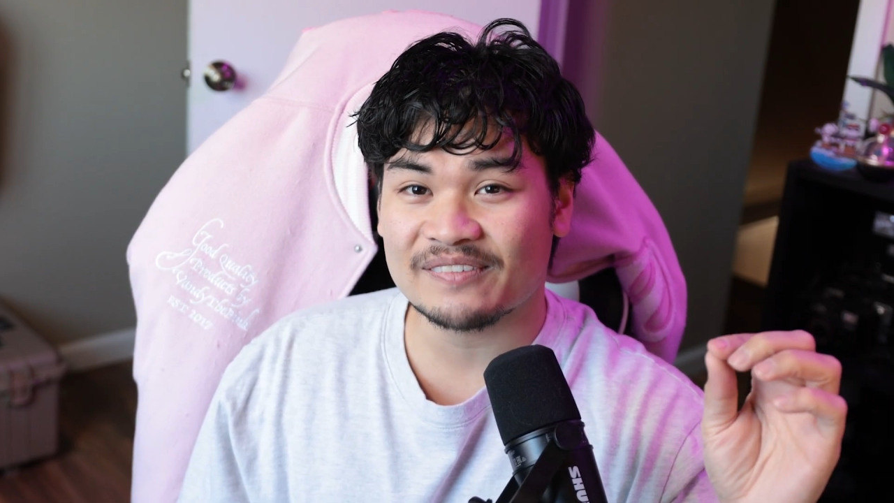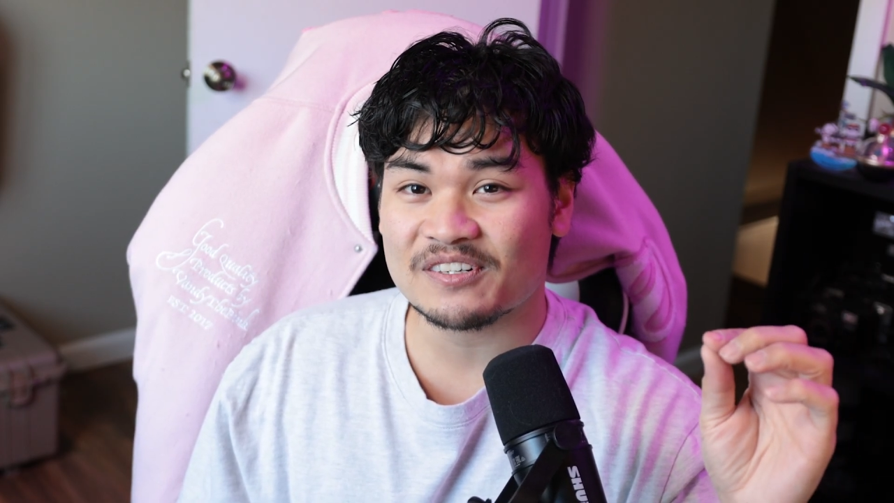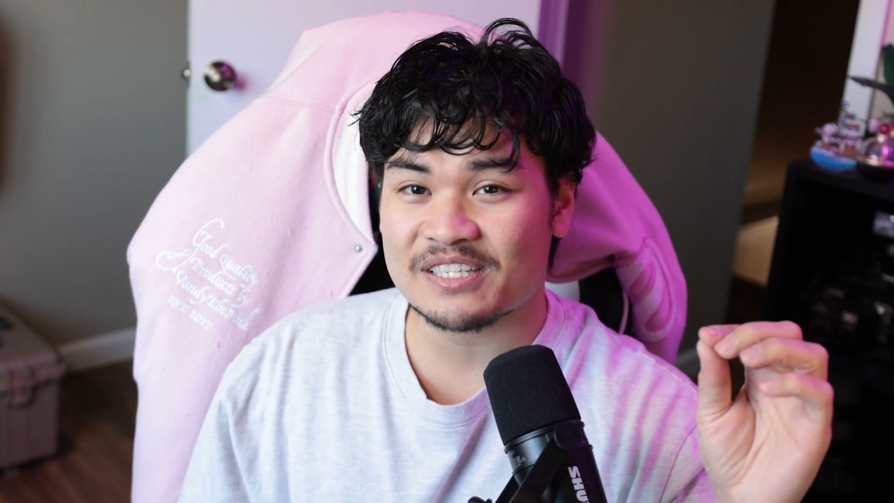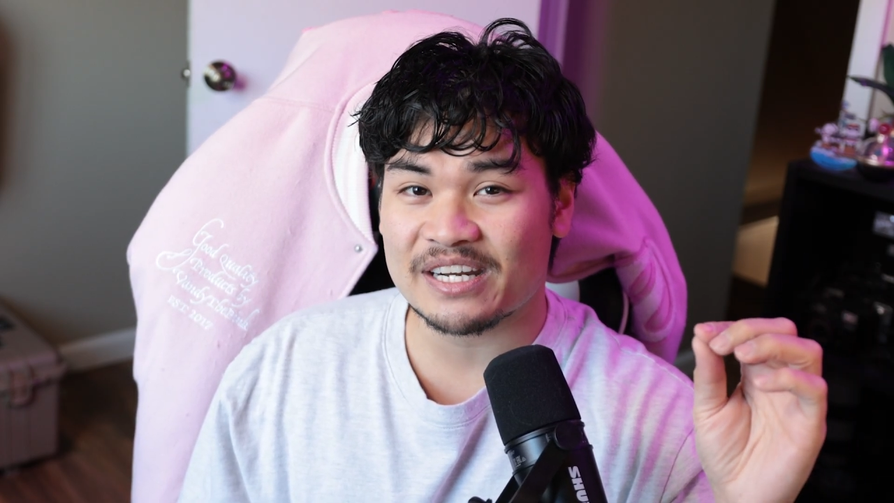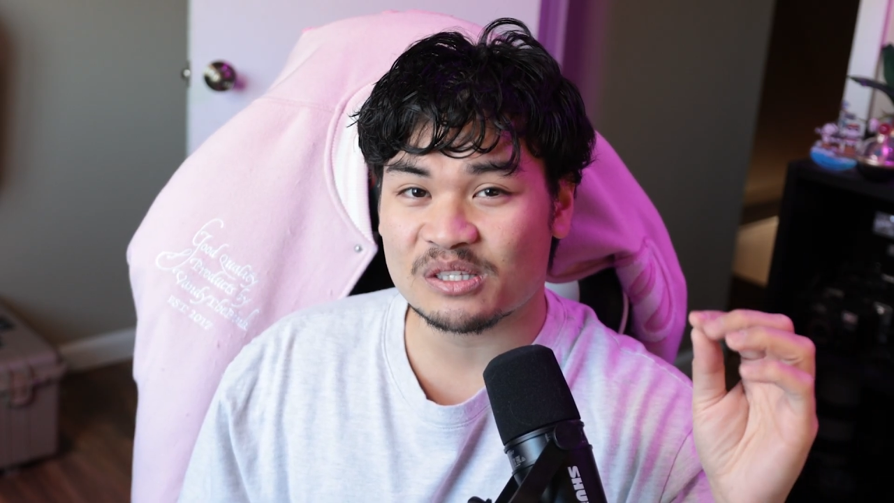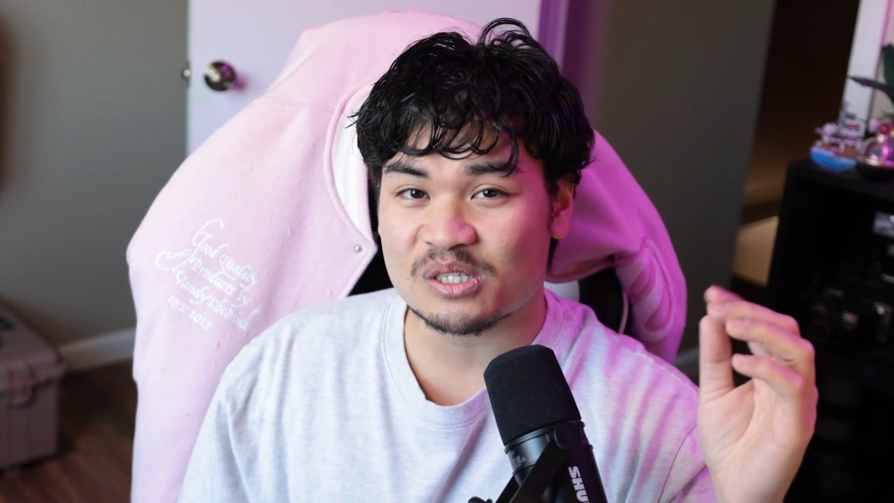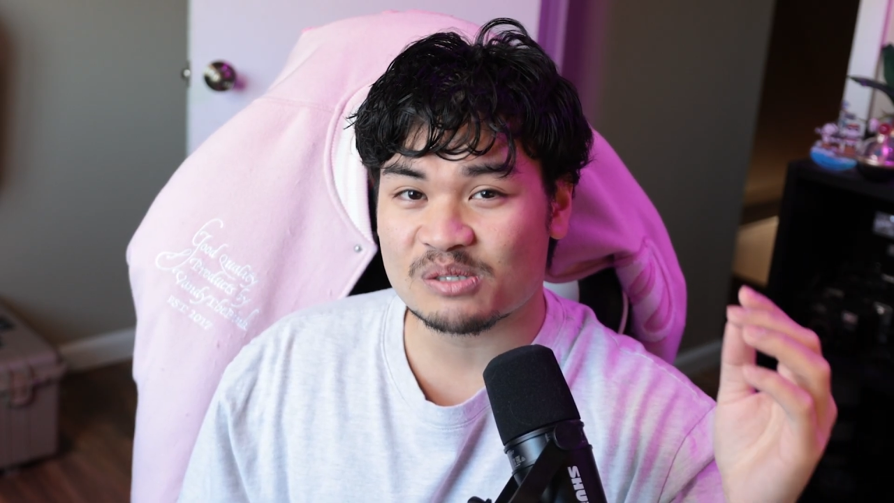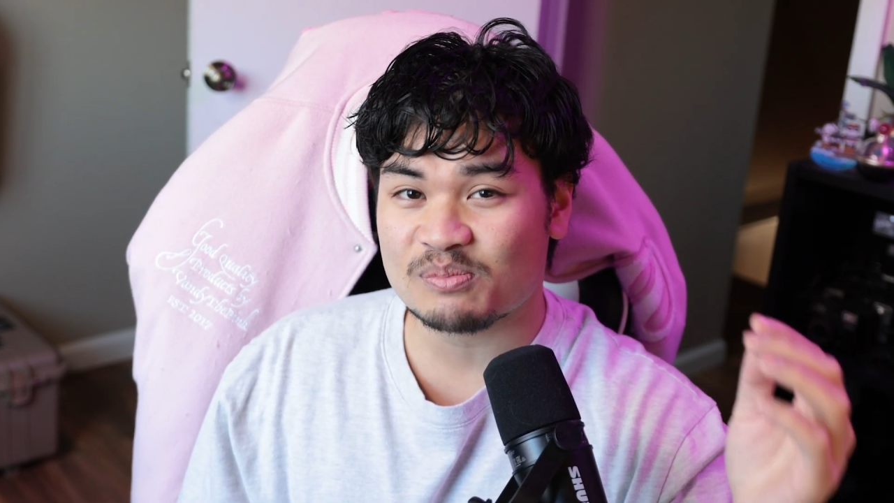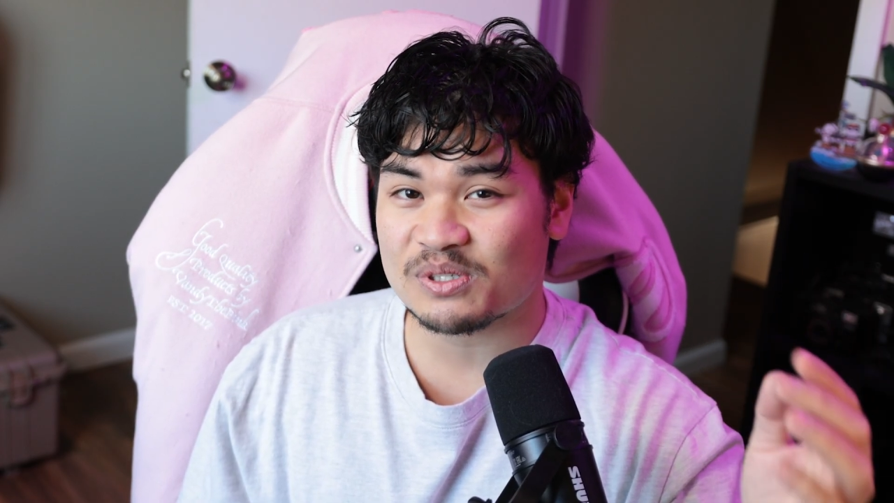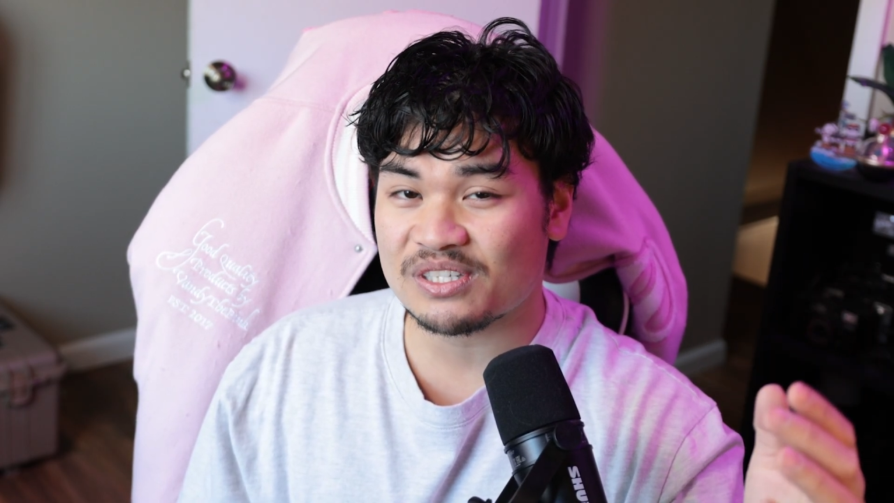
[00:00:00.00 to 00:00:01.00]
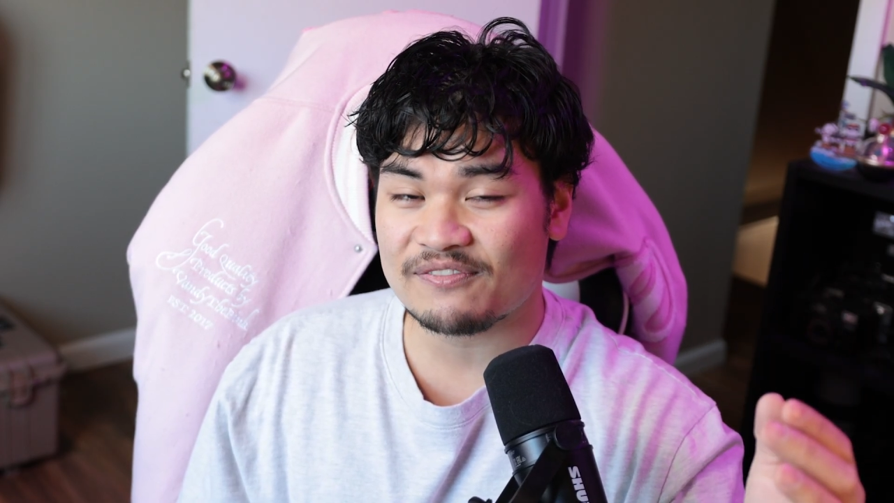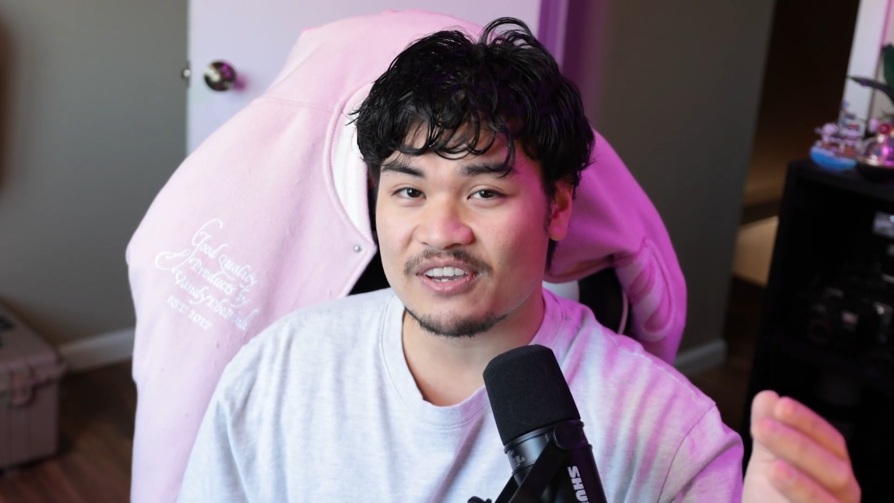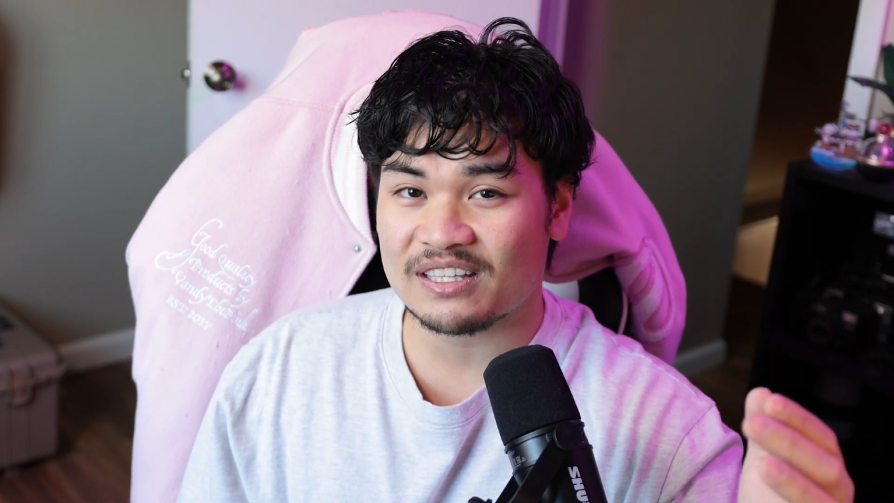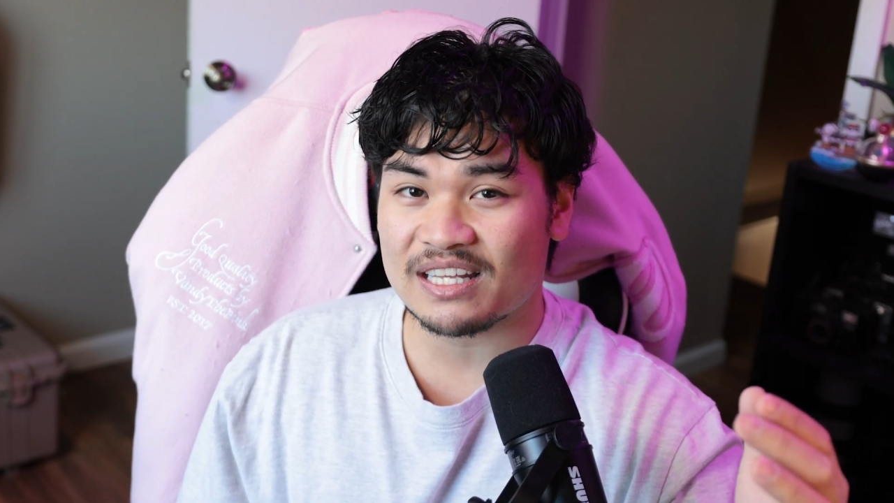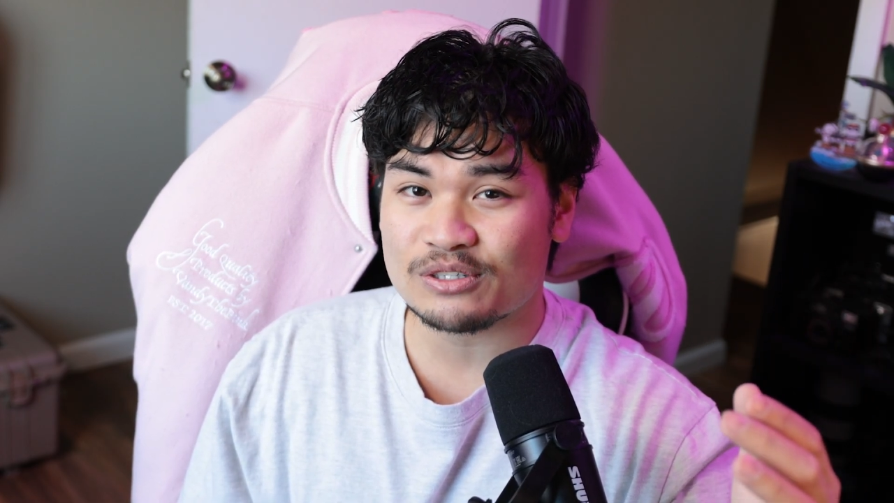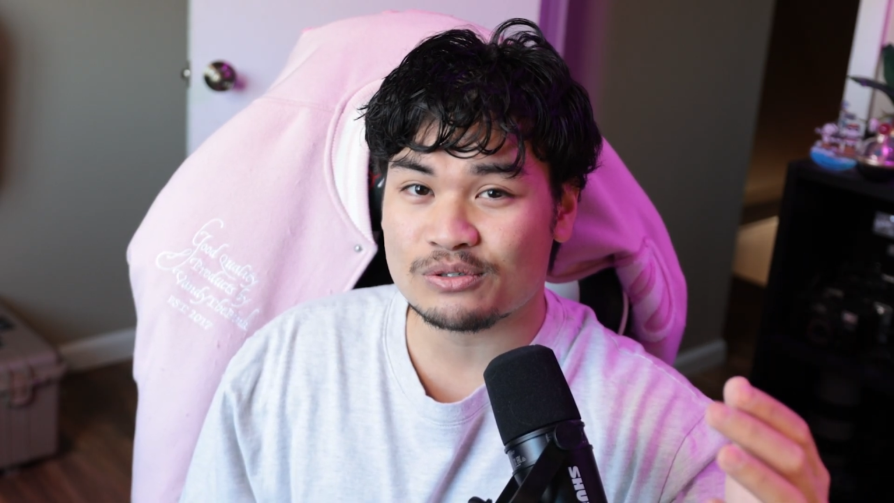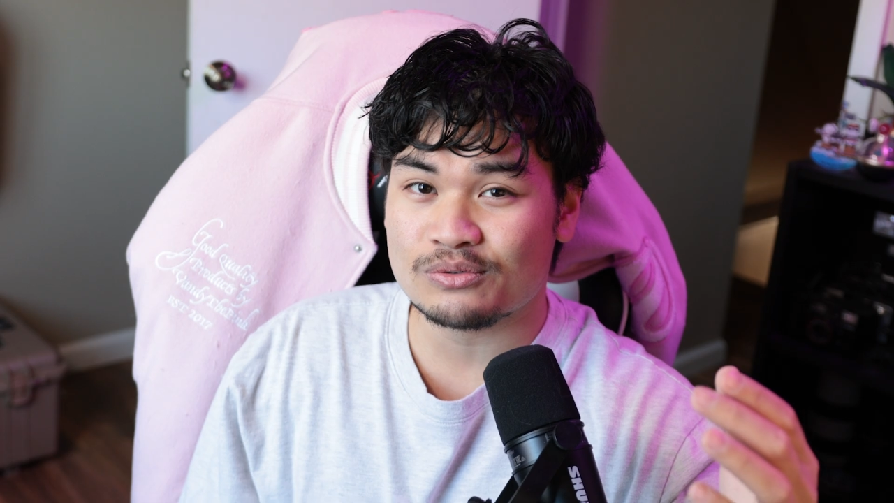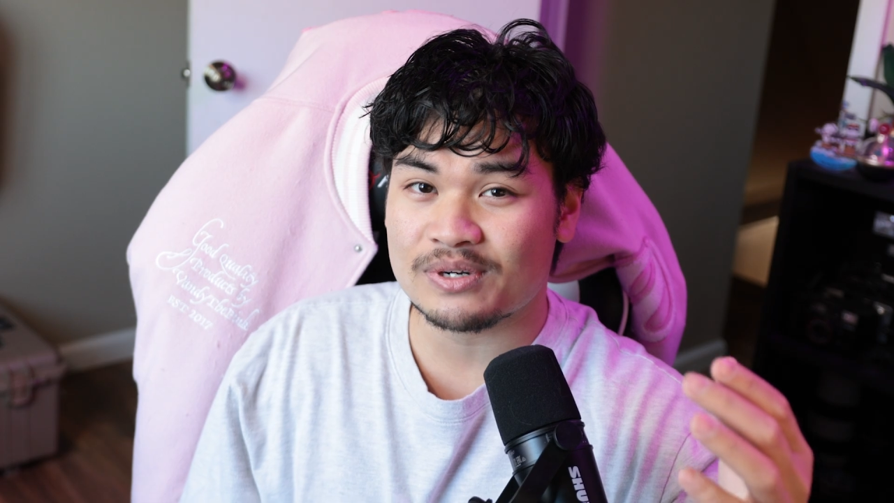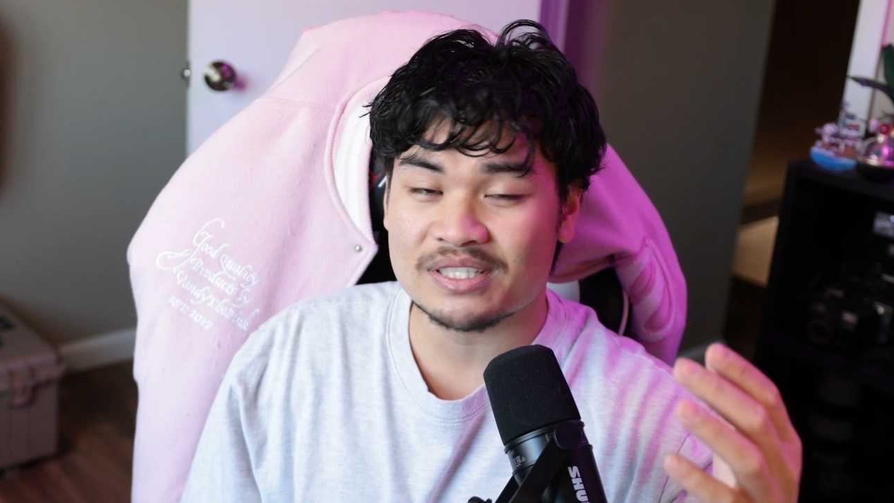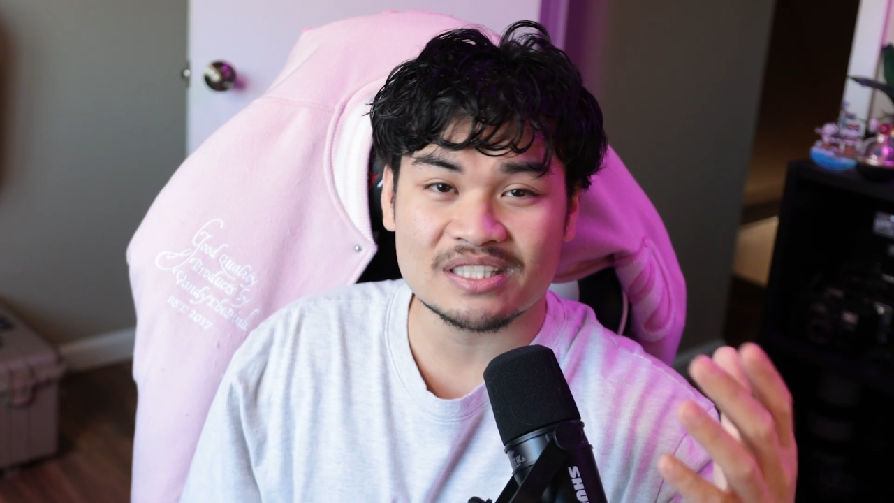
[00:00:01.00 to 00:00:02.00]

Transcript: if there's anything specific that you want